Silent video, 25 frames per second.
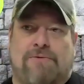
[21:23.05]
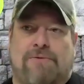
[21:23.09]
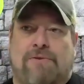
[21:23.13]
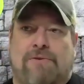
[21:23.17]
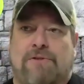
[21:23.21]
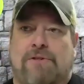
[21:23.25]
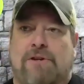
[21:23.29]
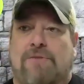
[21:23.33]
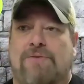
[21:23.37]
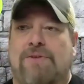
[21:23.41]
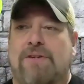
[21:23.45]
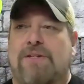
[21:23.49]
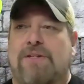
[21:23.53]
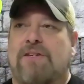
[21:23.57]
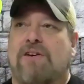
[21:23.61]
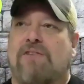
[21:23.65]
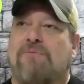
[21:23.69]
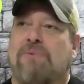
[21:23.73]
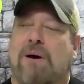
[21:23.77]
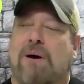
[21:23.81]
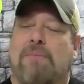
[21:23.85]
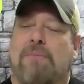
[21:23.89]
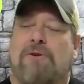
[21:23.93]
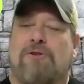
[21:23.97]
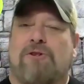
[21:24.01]
First off, the
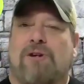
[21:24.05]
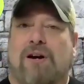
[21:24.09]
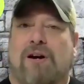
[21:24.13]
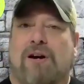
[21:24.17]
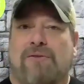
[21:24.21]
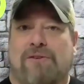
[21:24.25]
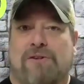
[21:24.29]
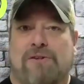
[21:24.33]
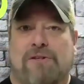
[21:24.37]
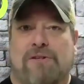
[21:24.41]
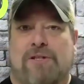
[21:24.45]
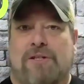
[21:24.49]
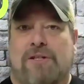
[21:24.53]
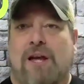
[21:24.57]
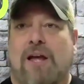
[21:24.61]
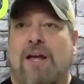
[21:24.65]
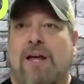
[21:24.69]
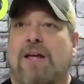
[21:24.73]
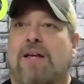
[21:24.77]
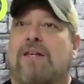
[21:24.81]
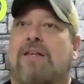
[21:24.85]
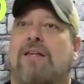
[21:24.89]
self-published covers,